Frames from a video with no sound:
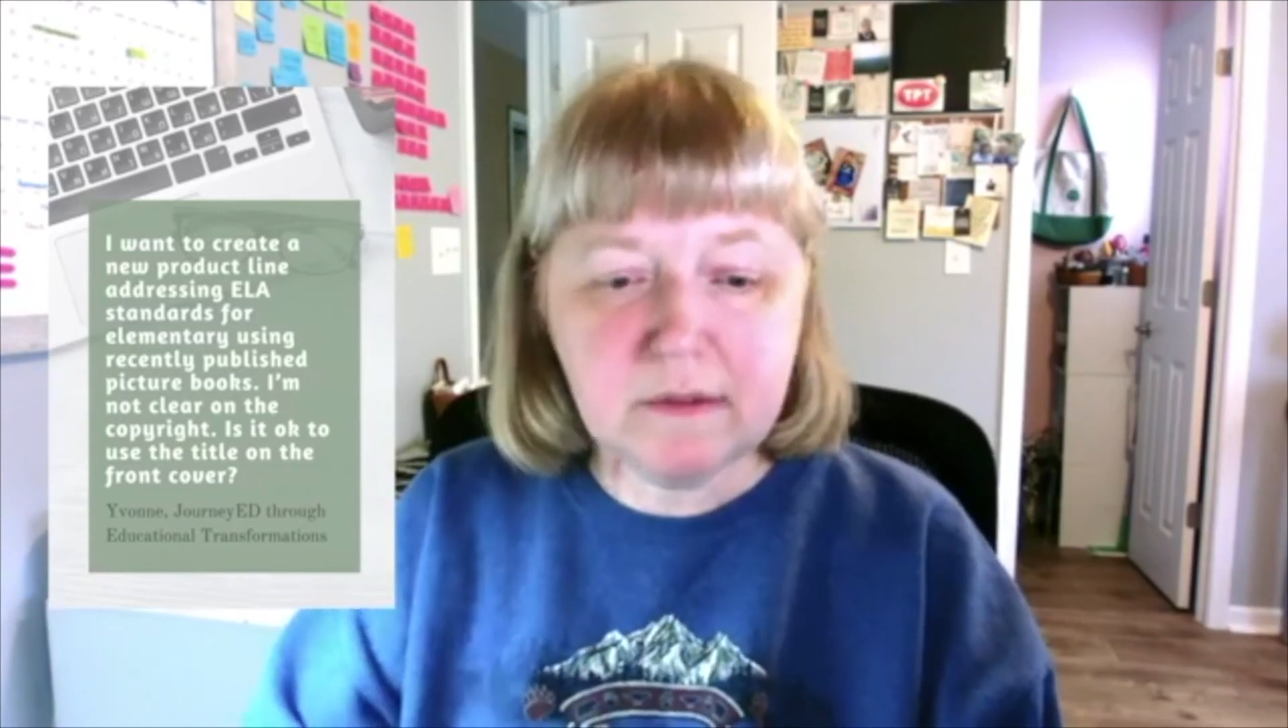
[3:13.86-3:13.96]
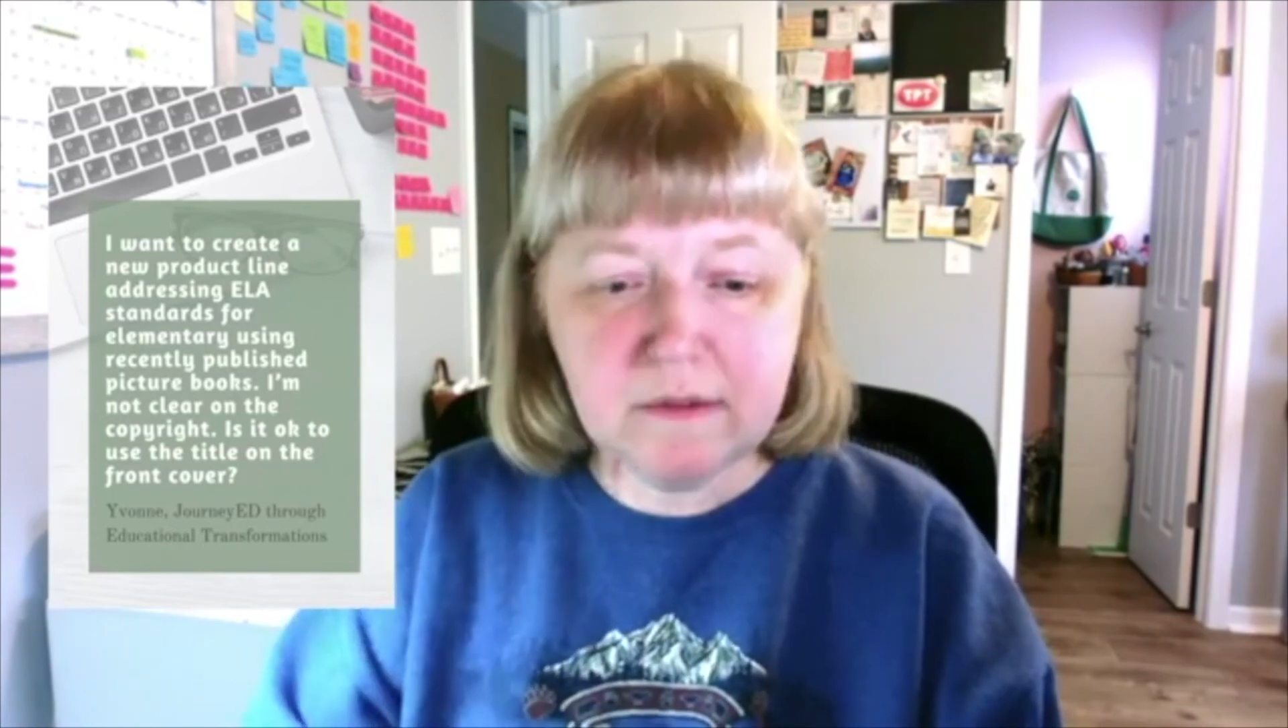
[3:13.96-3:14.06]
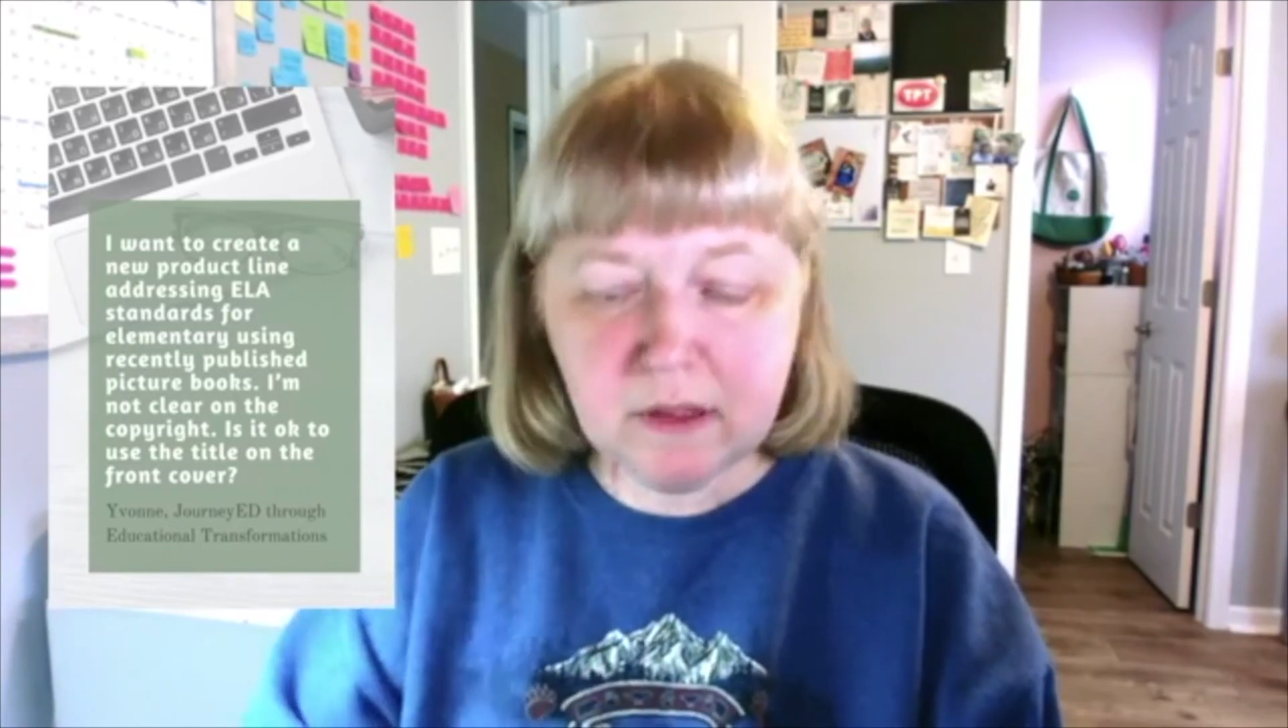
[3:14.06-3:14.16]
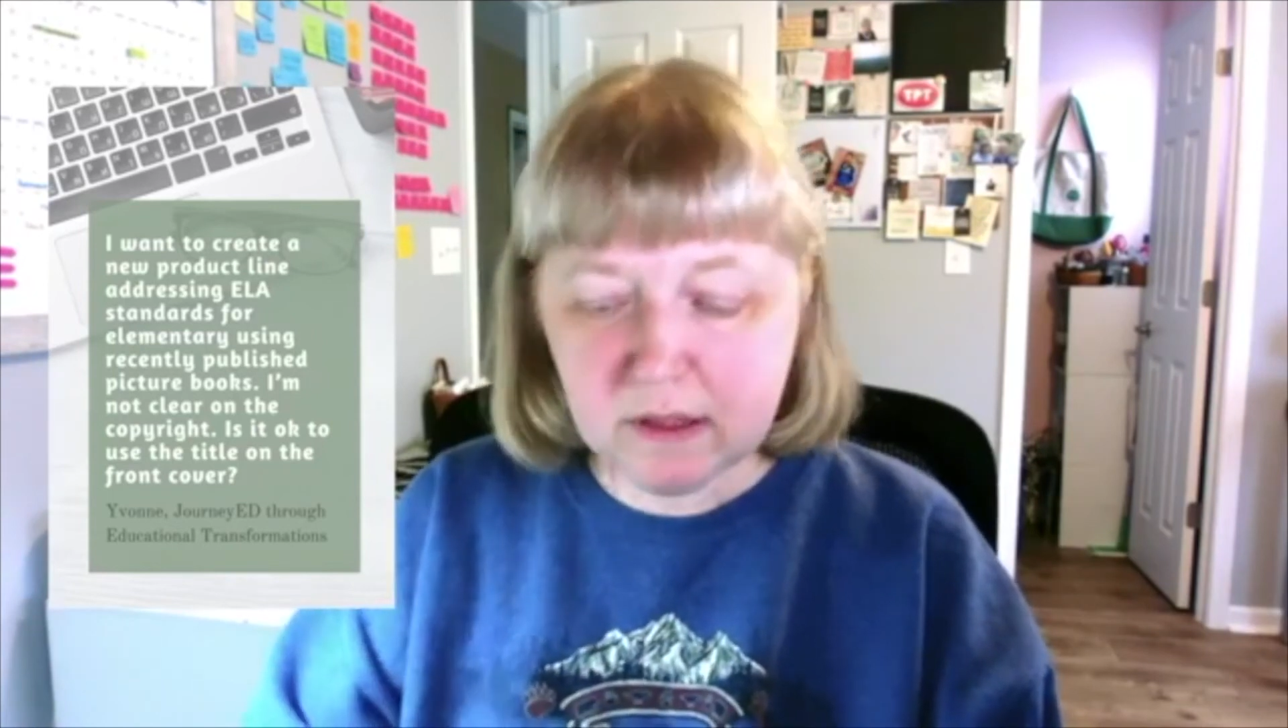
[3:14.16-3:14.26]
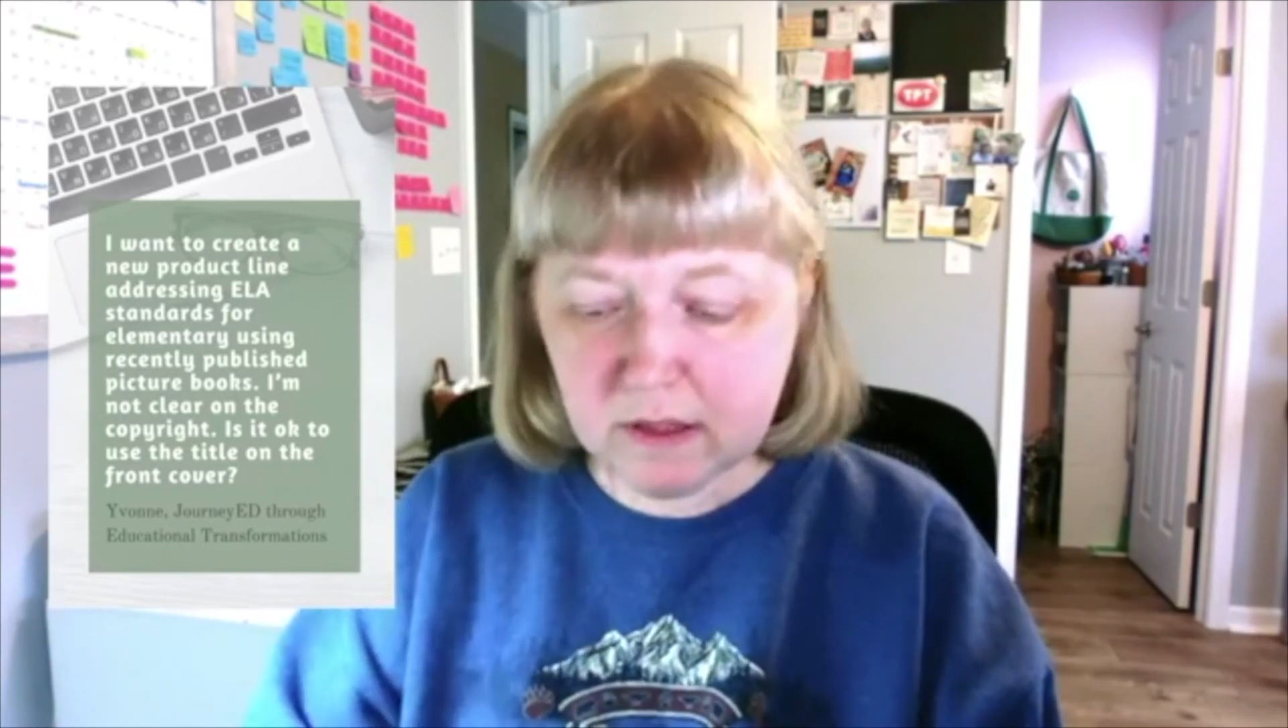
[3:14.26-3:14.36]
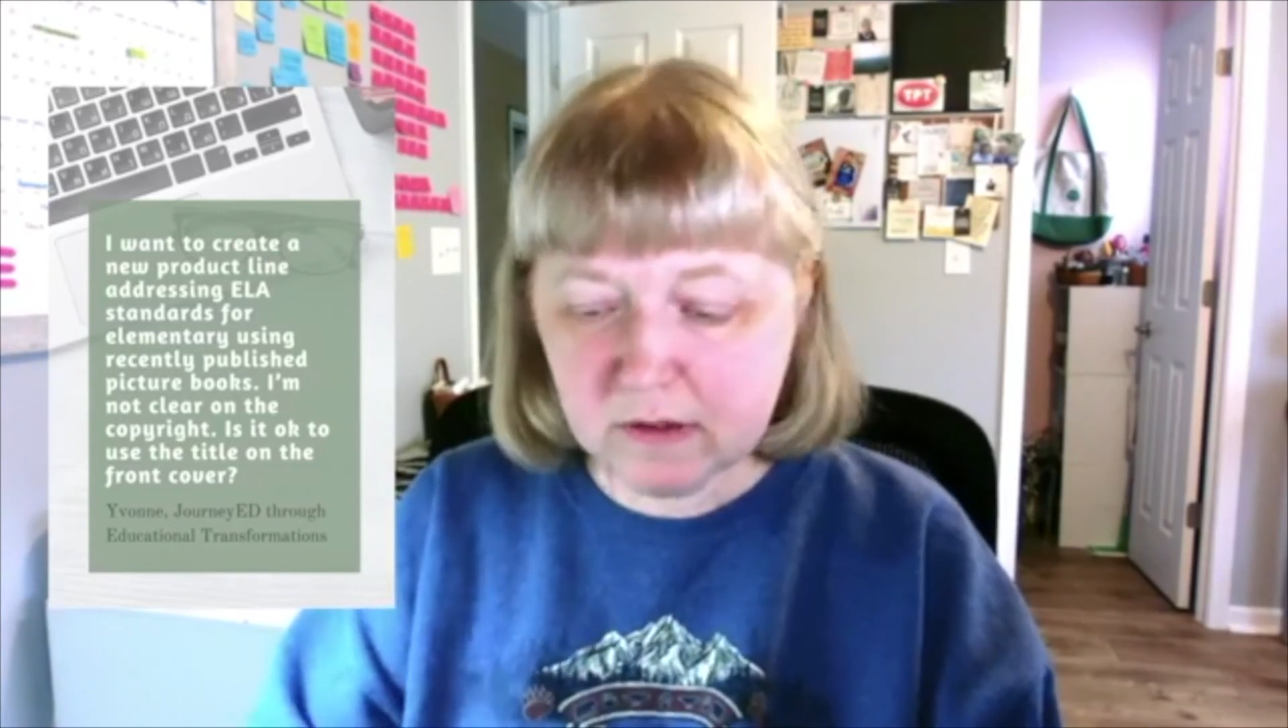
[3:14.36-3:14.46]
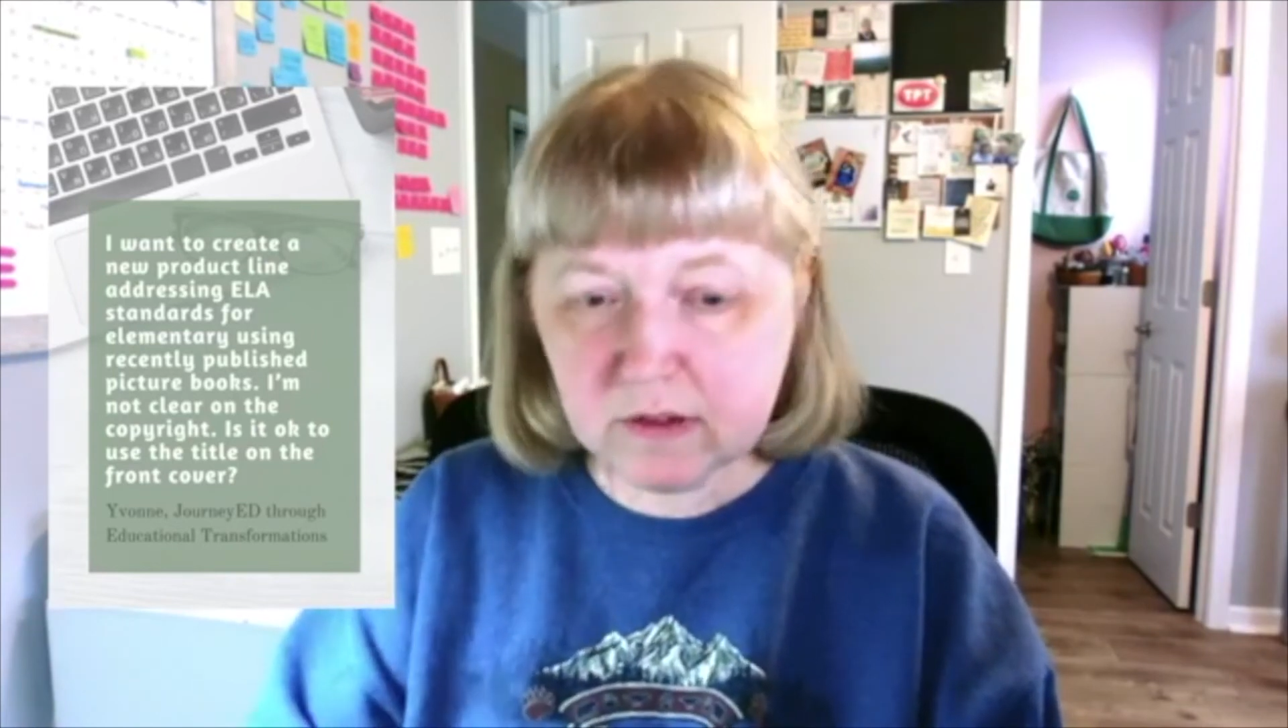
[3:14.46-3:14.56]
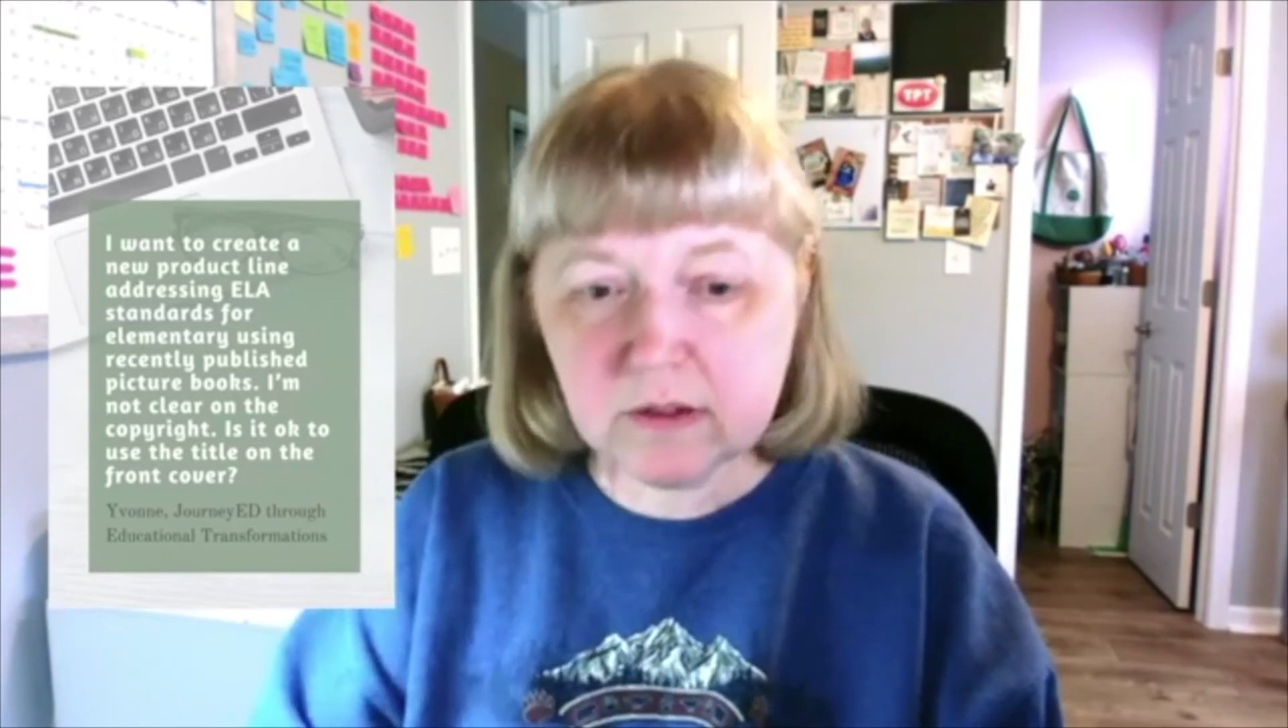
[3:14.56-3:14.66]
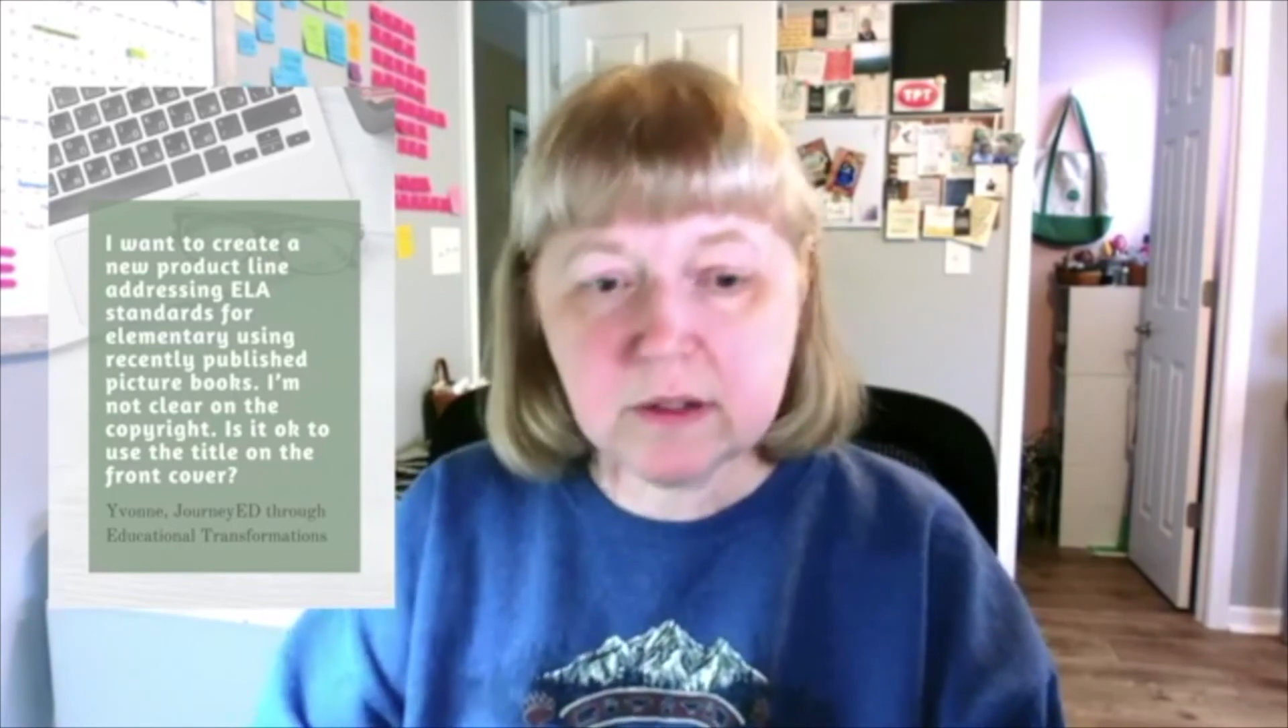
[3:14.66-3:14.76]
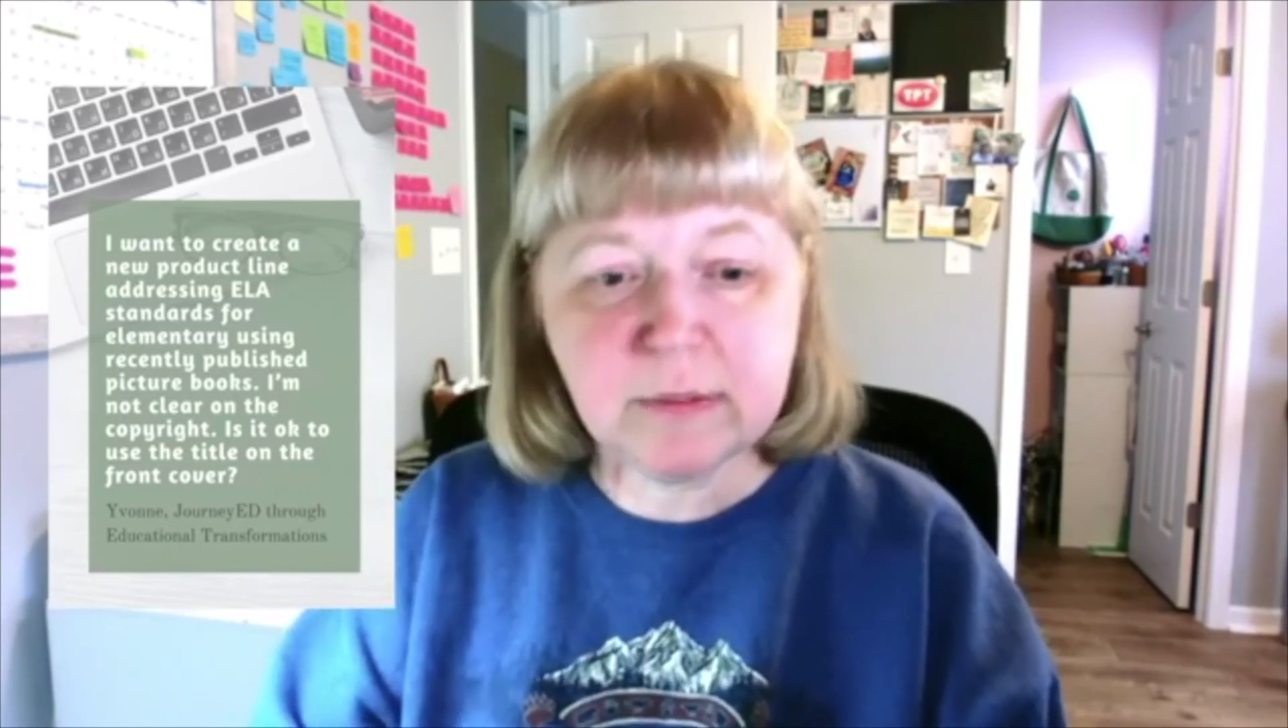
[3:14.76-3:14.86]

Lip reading: Those are some